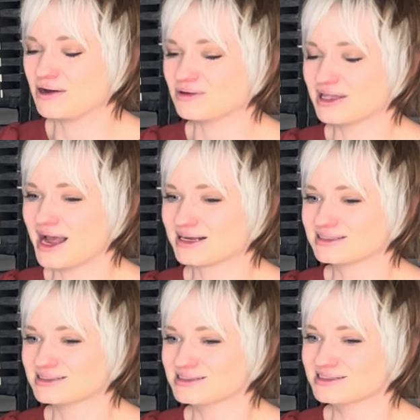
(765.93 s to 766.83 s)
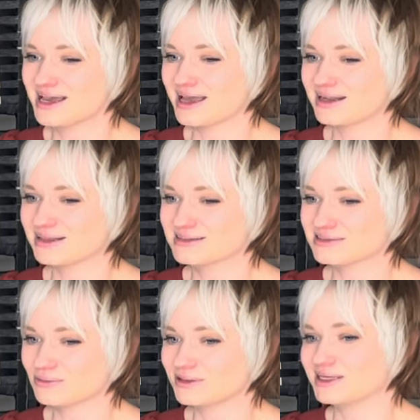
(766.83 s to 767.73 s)
relaxed and zen, and then
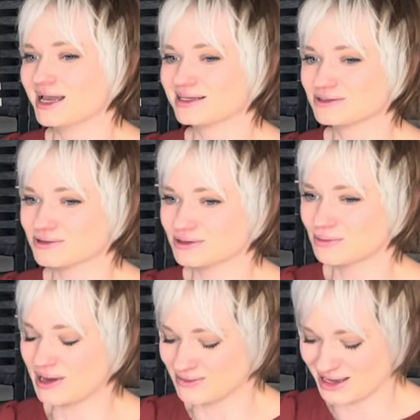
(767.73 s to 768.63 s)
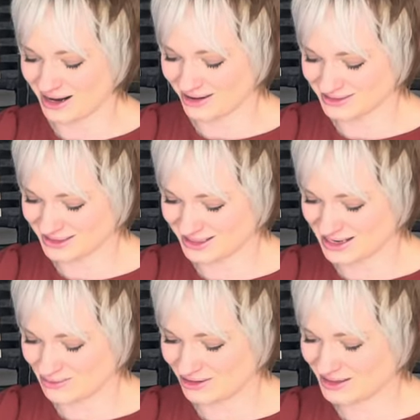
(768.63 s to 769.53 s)
someone yanks those little baby hairs at the
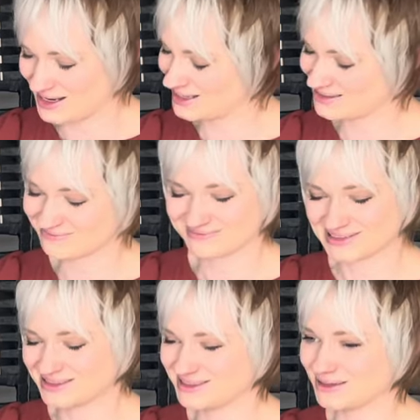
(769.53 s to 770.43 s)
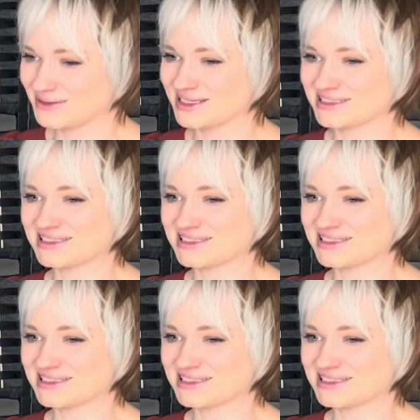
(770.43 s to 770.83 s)
nape of your neck. No one likes